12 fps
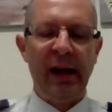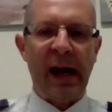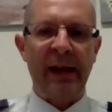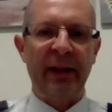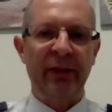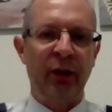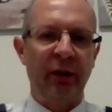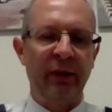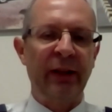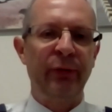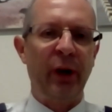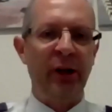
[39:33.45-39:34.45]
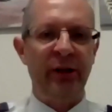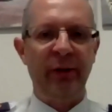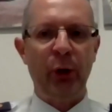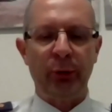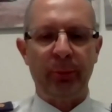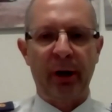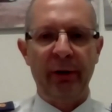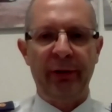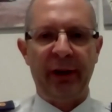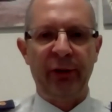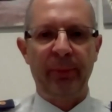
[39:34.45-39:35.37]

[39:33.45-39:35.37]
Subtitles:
And that's very difficult to process.